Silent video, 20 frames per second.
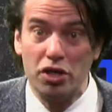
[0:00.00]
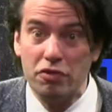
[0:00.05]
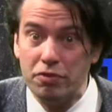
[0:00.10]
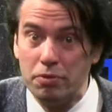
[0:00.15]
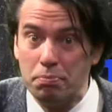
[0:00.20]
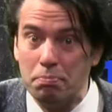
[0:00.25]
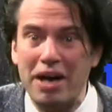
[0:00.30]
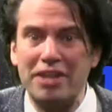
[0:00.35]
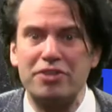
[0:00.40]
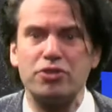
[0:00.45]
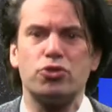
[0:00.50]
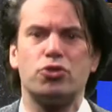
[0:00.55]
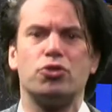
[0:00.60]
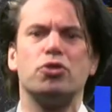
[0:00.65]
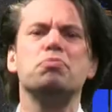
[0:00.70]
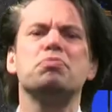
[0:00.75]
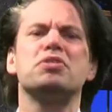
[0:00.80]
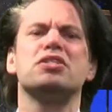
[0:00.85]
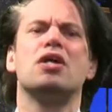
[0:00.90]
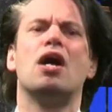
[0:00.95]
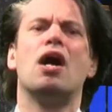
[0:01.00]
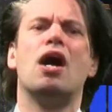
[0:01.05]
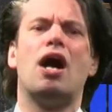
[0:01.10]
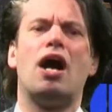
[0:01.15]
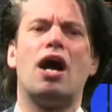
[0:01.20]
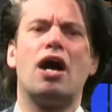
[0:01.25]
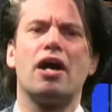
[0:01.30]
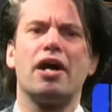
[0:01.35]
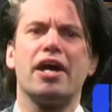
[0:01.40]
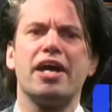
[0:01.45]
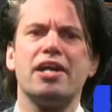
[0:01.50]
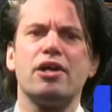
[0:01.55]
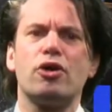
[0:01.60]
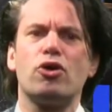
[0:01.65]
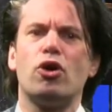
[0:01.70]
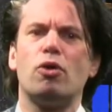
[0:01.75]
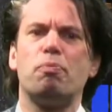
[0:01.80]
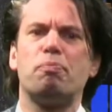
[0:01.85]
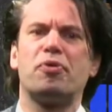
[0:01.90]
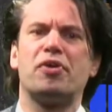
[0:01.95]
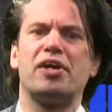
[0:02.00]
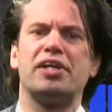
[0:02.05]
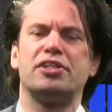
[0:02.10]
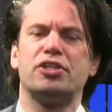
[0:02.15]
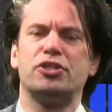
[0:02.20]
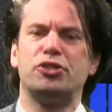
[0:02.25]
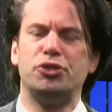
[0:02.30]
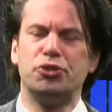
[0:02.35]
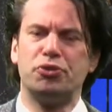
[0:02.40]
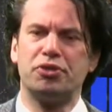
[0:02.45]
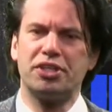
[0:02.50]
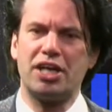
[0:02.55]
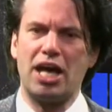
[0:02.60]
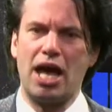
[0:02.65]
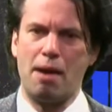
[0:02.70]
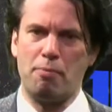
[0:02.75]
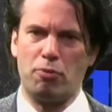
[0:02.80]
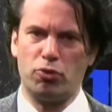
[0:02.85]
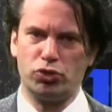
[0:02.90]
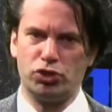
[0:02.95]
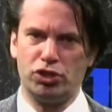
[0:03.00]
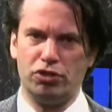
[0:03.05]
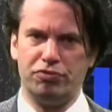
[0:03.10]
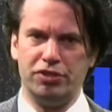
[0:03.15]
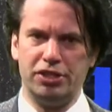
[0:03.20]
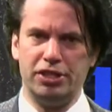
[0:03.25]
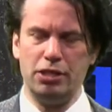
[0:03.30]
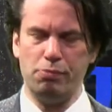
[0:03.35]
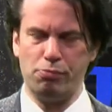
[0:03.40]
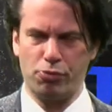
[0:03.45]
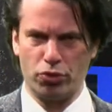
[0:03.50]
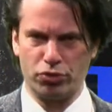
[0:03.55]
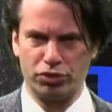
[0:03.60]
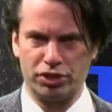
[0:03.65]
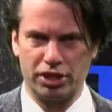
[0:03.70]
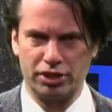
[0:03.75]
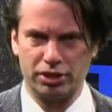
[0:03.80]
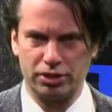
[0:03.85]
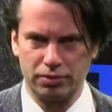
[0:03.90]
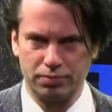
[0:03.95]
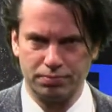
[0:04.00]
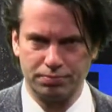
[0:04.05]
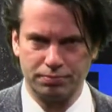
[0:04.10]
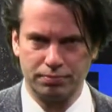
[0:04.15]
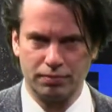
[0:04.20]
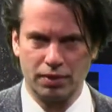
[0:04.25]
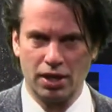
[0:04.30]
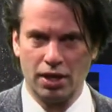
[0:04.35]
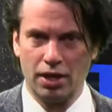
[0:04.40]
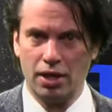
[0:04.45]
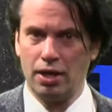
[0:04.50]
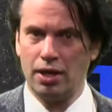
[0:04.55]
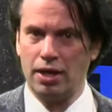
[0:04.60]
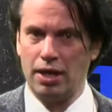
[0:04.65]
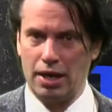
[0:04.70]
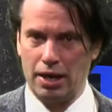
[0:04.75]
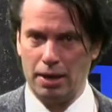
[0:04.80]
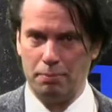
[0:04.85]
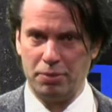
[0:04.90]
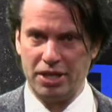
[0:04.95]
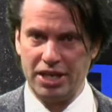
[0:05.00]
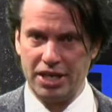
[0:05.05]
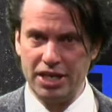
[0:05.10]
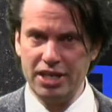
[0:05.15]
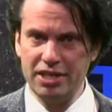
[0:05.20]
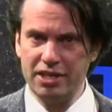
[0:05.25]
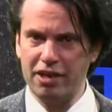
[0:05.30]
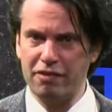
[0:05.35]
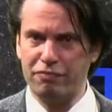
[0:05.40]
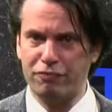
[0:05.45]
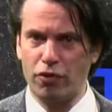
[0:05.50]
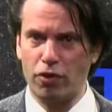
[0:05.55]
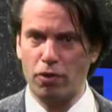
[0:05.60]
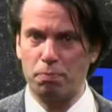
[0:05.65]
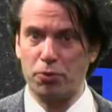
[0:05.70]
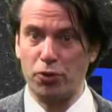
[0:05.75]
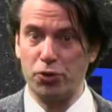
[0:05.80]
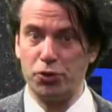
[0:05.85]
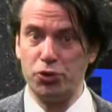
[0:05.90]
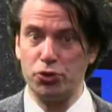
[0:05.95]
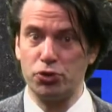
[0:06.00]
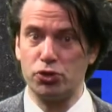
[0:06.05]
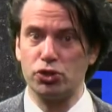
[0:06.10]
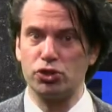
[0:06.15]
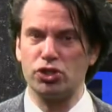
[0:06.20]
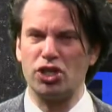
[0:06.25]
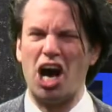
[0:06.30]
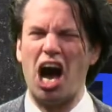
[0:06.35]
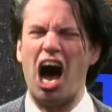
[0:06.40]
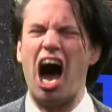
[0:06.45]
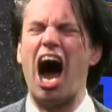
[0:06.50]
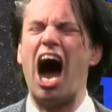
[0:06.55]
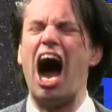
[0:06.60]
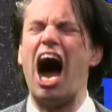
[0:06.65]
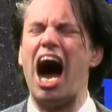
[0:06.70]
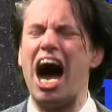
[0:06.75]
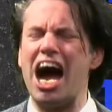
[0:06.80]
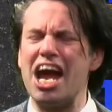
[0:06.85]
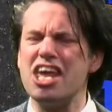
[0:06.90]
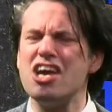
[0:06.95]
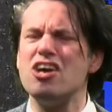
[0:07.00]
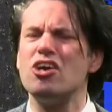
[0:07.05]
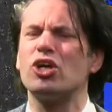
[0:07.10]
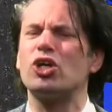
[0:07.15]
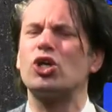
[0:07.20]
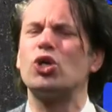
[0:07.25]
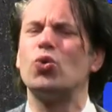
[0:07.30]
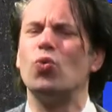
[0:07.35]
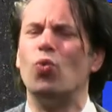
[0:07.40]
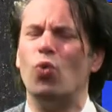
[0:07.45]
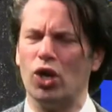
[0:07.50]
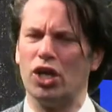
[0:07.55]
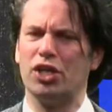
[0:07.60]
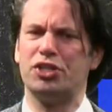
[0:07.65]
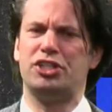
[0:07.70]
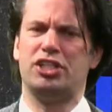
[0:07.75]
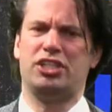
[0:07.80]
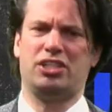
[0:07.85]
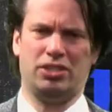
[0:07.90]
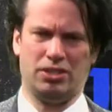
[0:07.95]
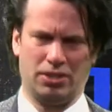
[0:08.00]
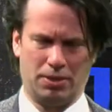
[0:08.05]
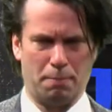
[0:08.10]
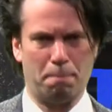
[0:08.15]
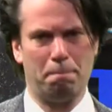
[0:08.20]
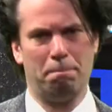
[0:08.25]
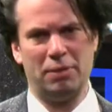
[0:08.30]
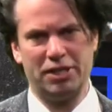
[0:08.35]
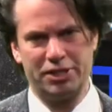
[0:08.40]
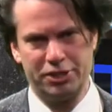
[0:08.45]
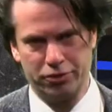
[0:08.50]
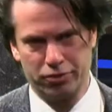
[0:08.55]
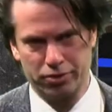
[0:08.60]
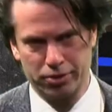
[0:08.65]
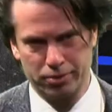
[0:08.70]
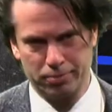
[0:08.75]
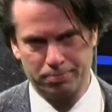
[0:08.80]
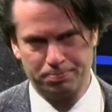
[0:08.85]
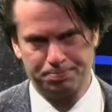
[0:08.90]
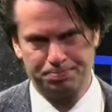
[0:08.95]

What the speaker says: even metal groups are incorporated during the MOCVD process. MBE therefore produces a higher quality material.